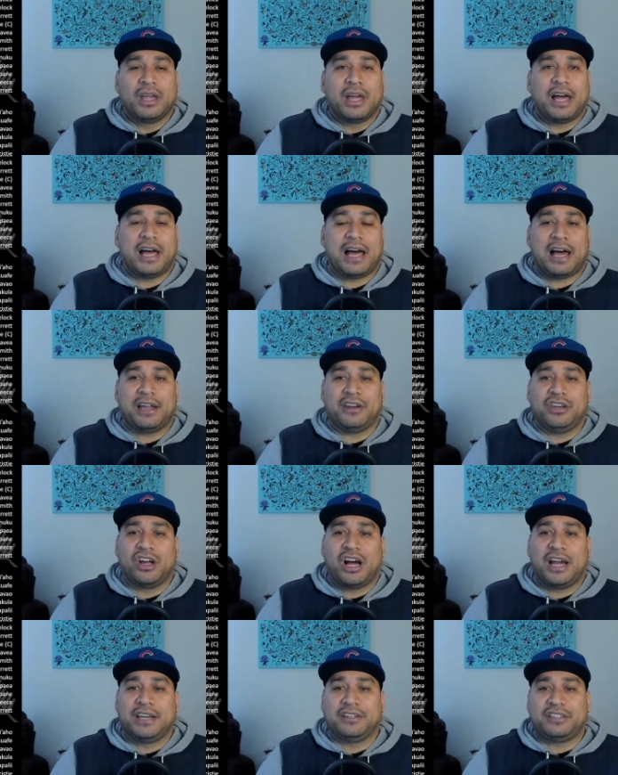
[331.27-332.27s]

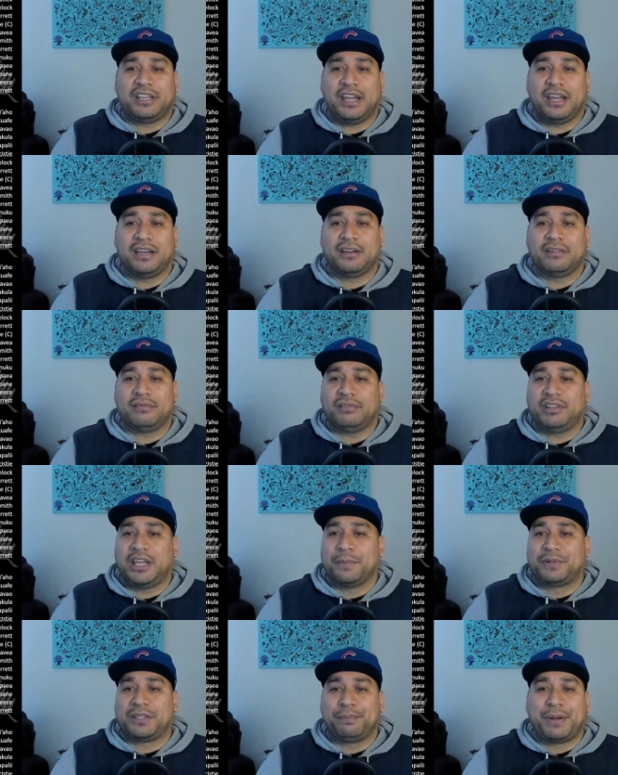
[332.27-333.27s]
9-10,
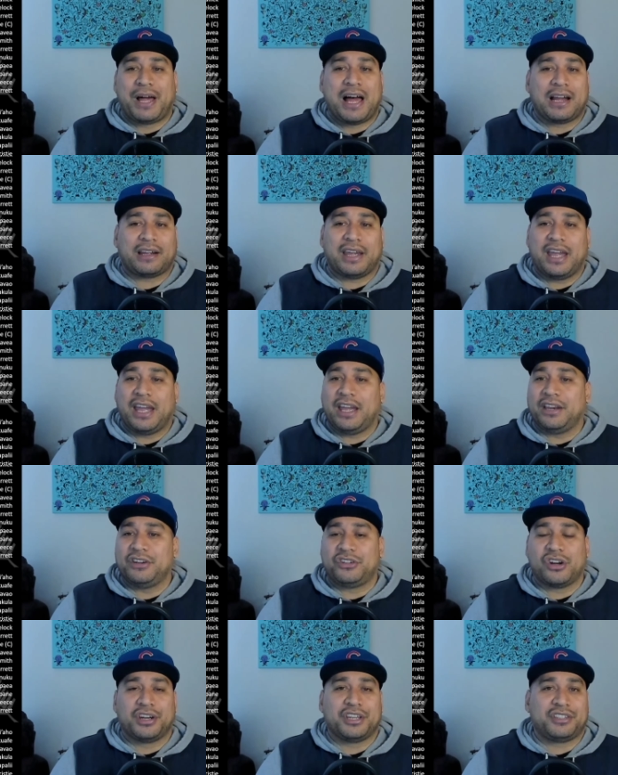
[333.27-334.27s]
Gibson Park and
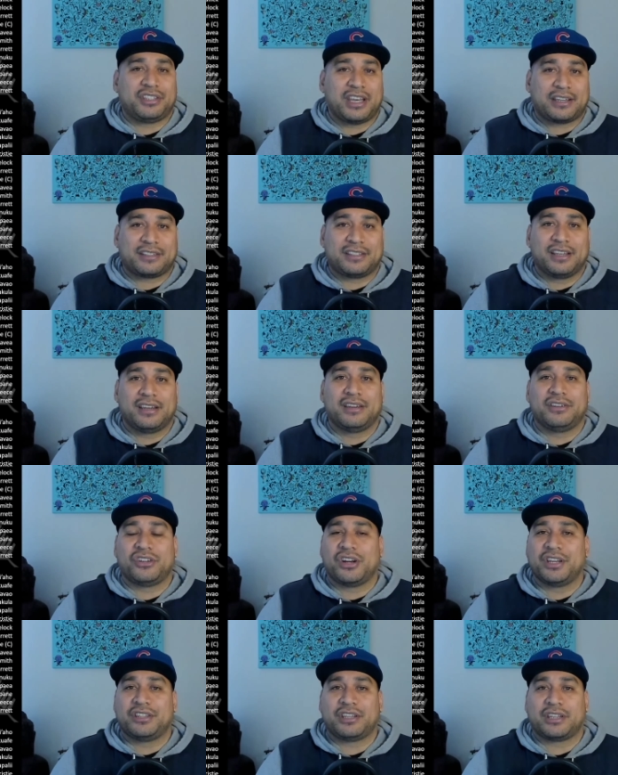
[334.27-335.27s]
Johnny Sexton.
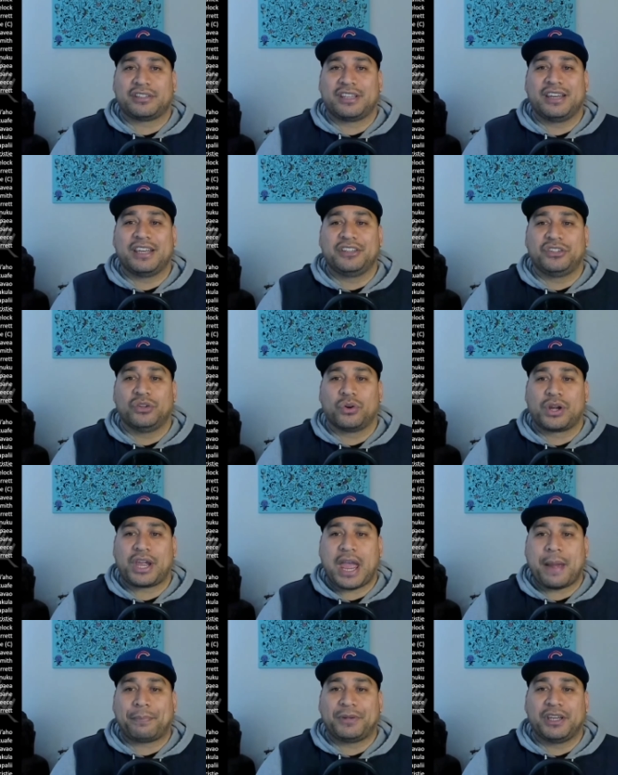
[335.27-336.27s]
Johnny Sexton is your
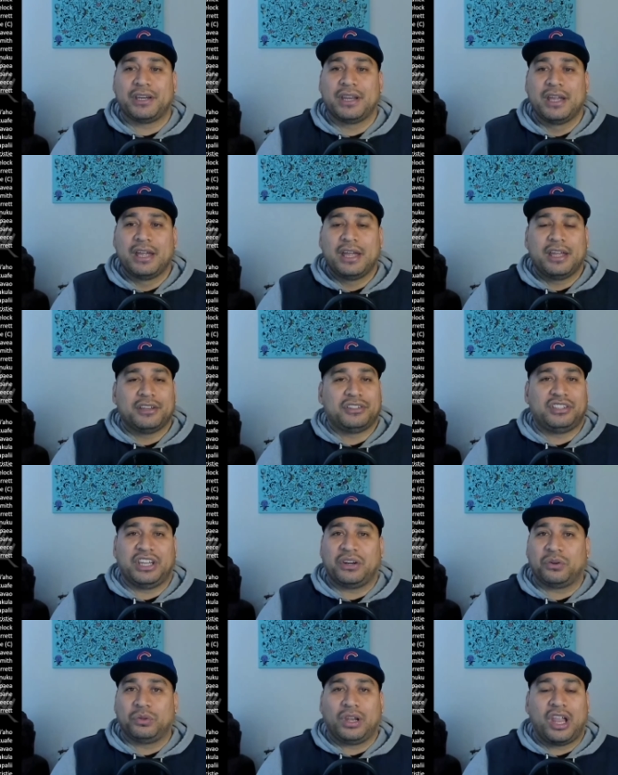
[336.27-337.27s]
captain.
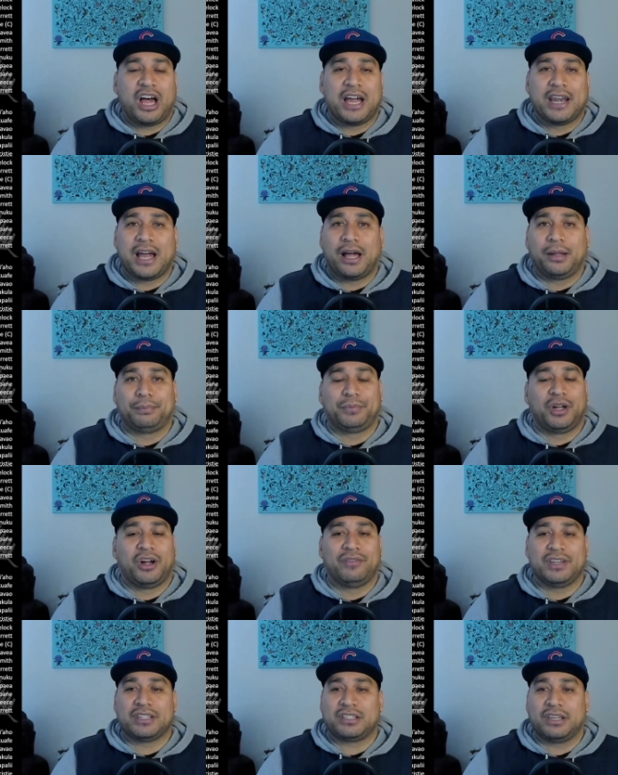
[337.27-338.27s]
Settled lineup,
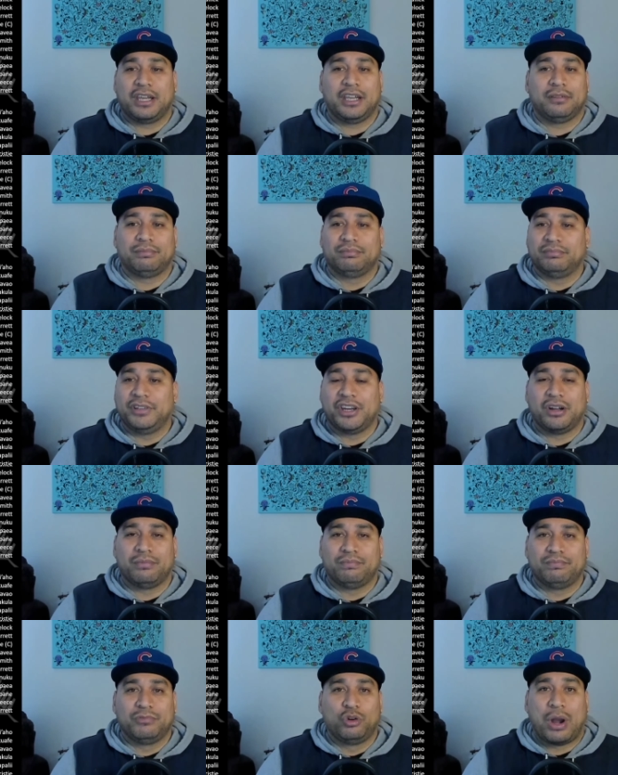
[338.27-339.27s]
obviously,
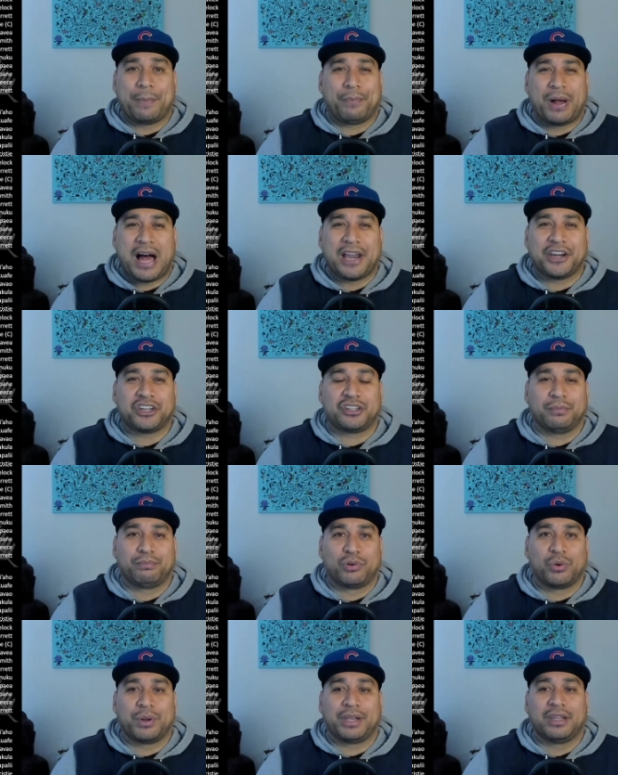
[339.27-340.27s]
great partnership
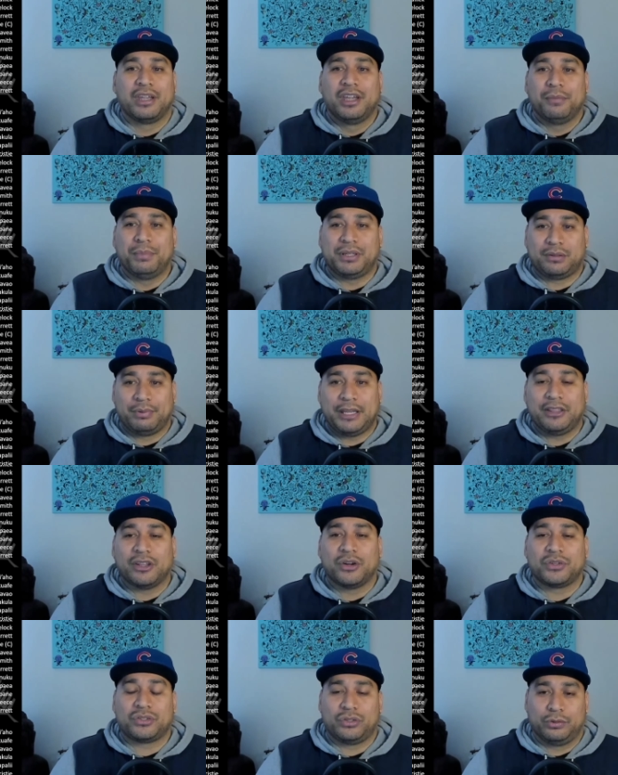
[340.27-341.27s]
brewing between
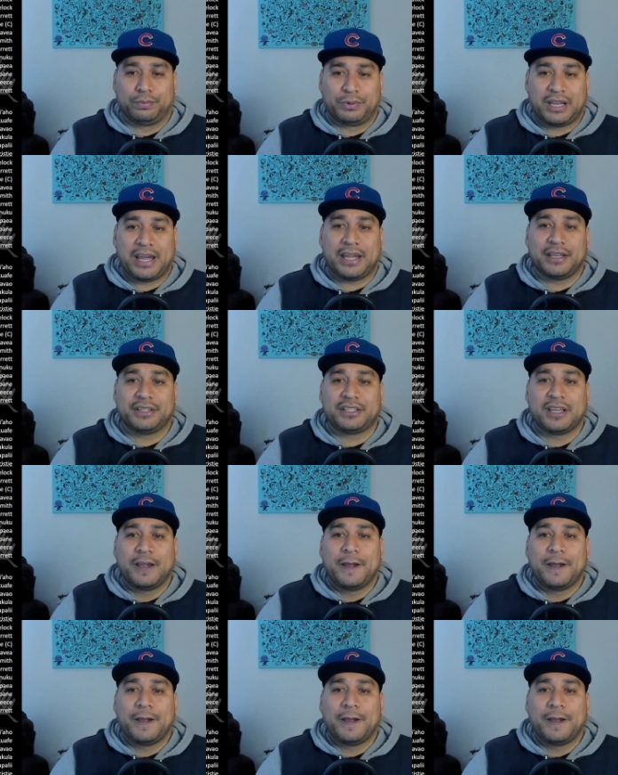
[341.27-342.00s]
those two players.